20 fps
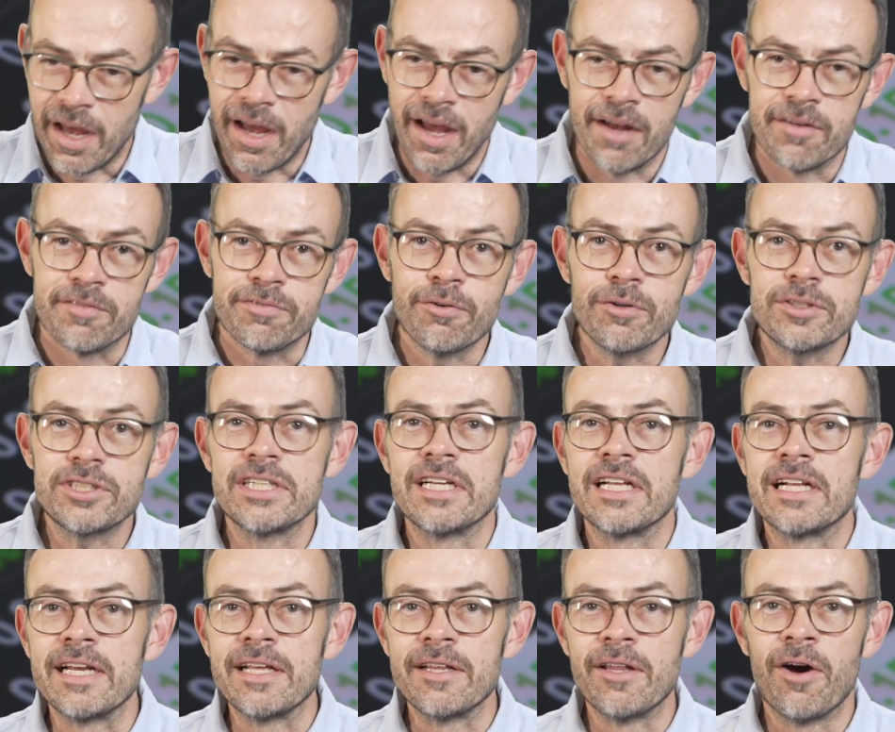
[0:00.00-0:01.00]

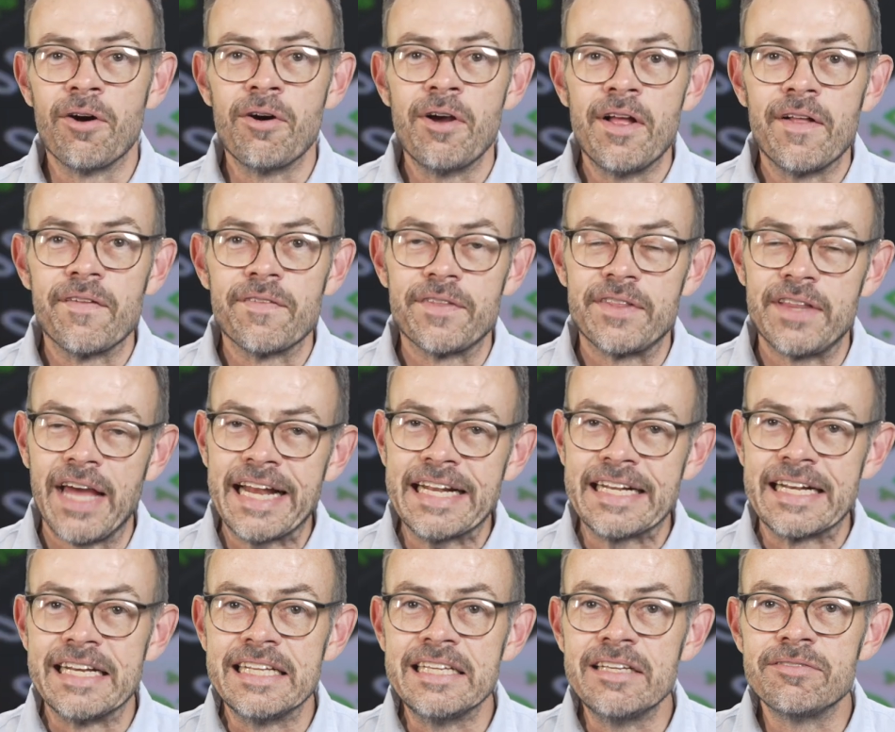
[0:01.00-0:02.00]
Unfortunately, though, that
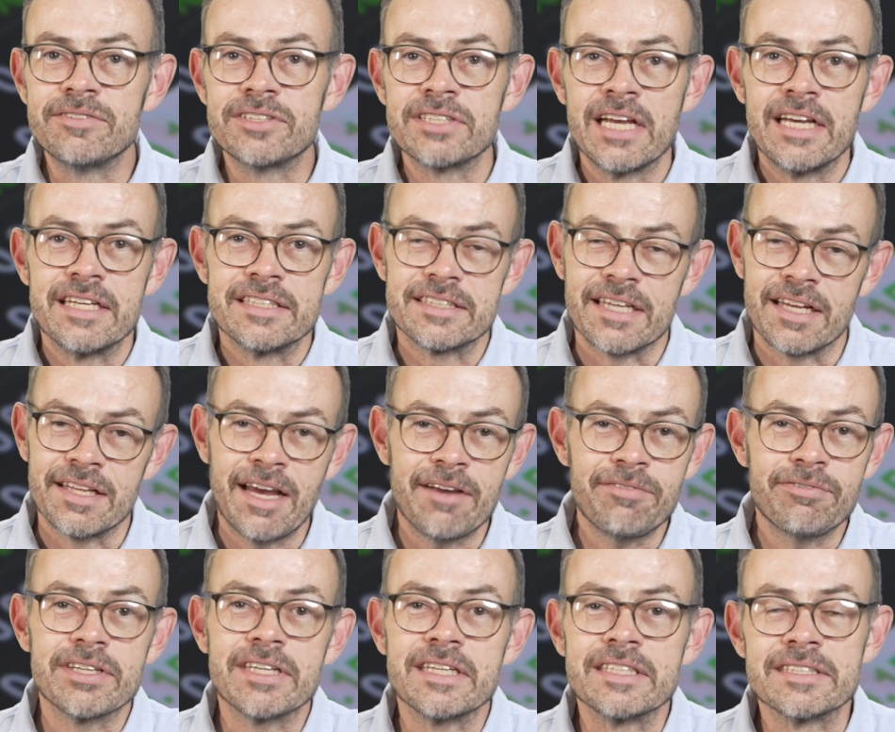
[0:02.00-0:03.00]
leaves South
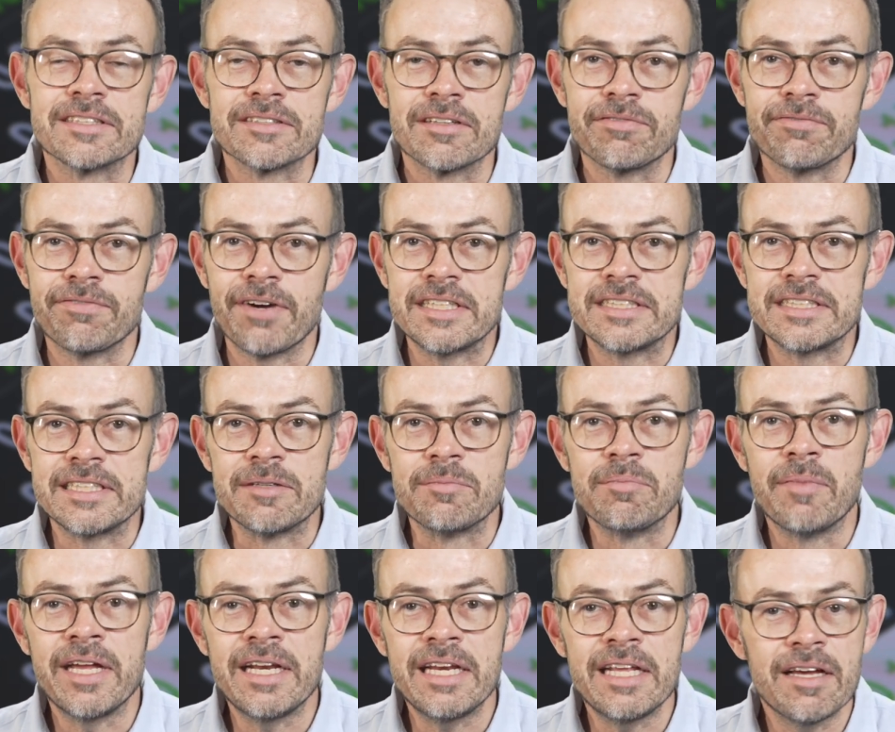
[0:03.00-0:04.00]
Africans facing
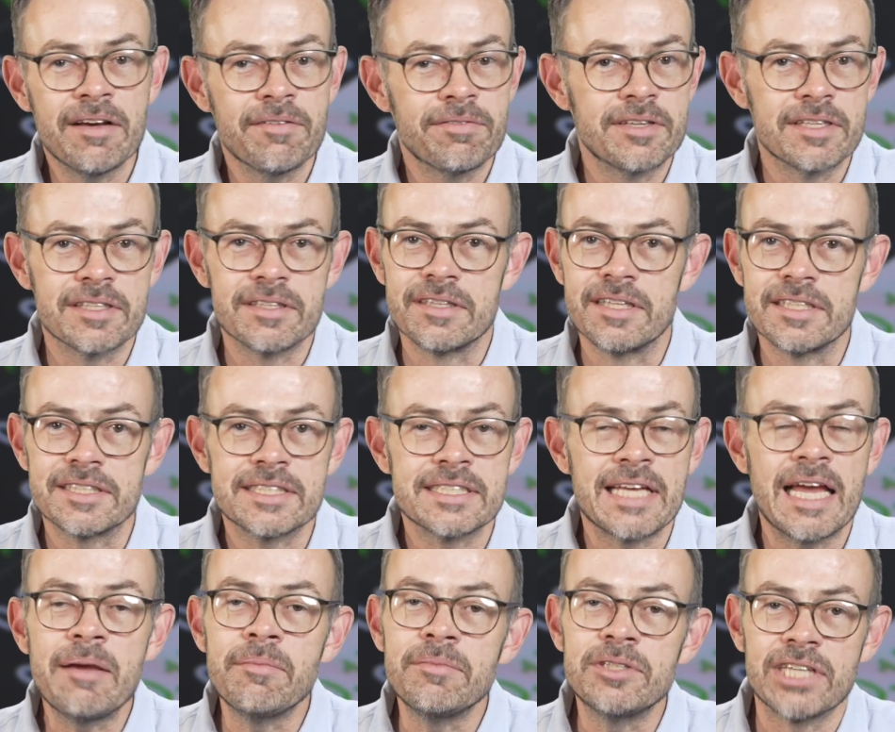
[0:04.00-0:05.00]
many of the
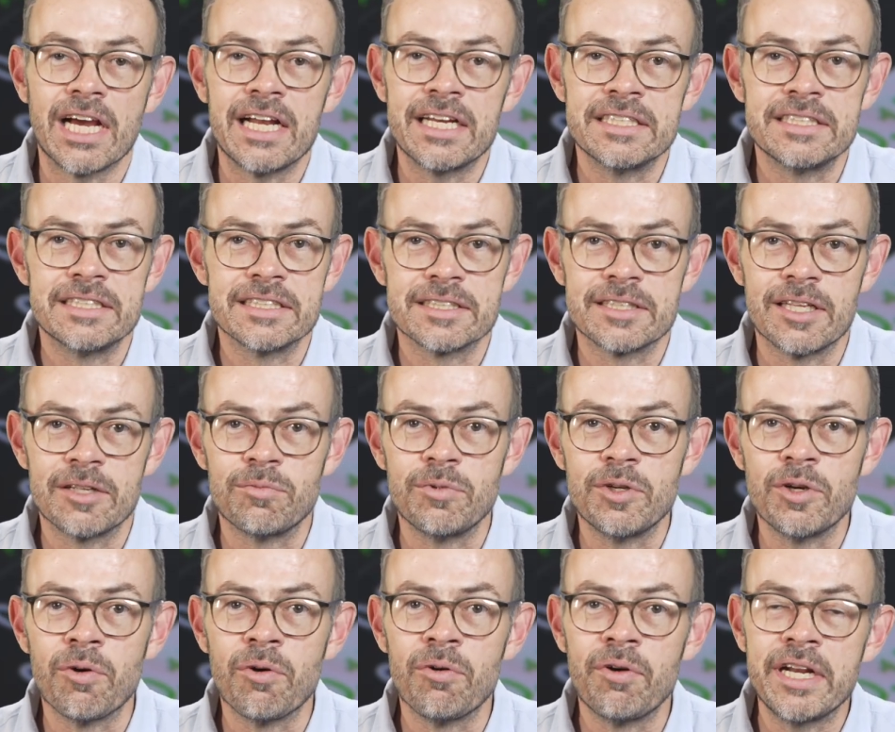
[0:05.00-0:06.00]
same challenges that
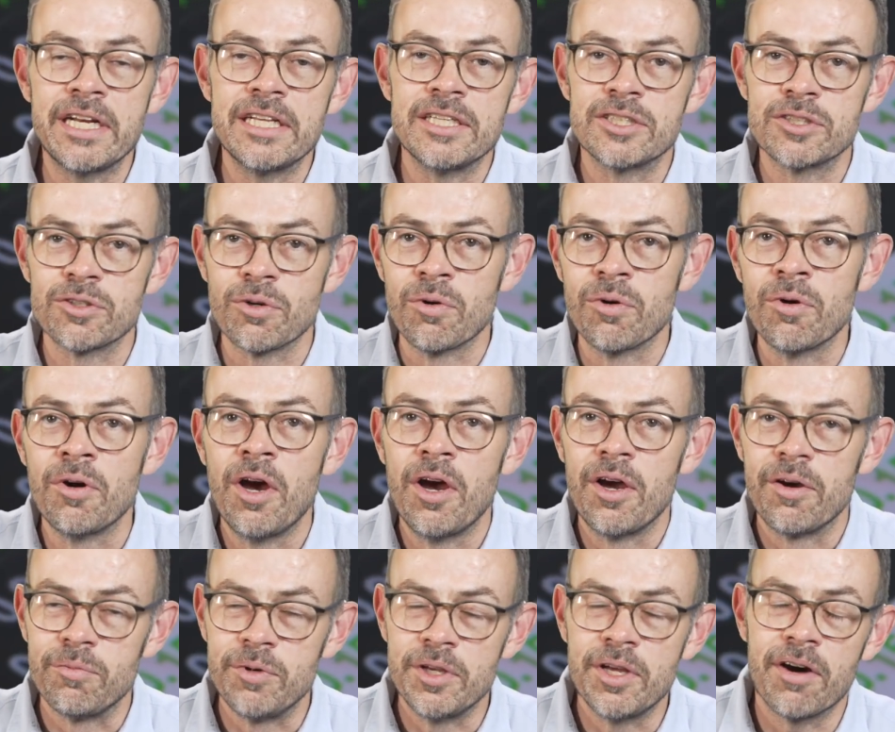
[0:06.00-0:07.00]
we already saw
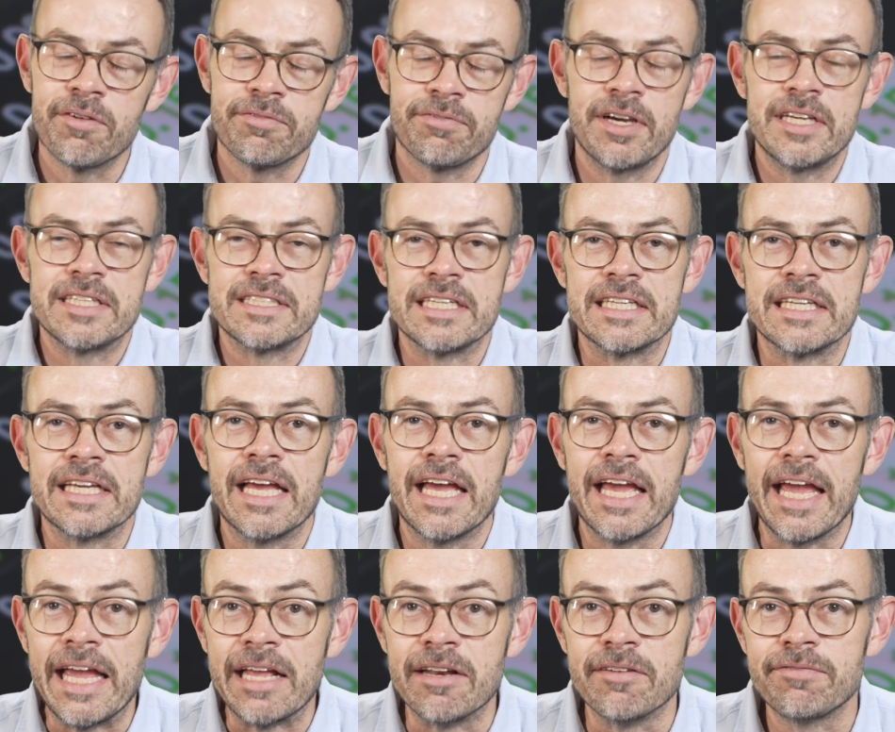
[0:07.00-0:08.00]
we are facing
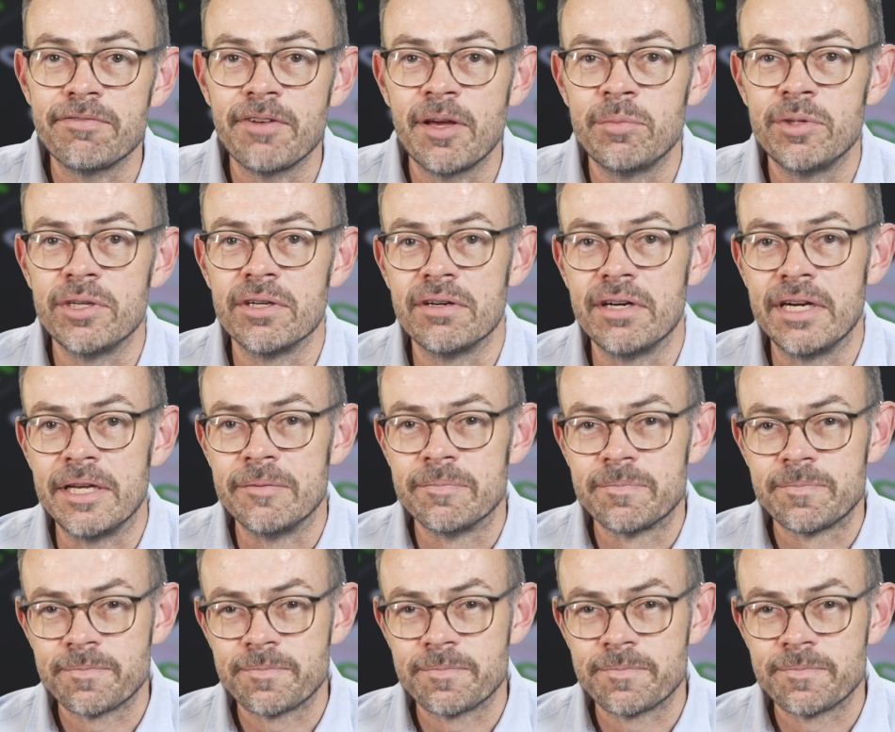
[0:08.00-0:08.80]
in February.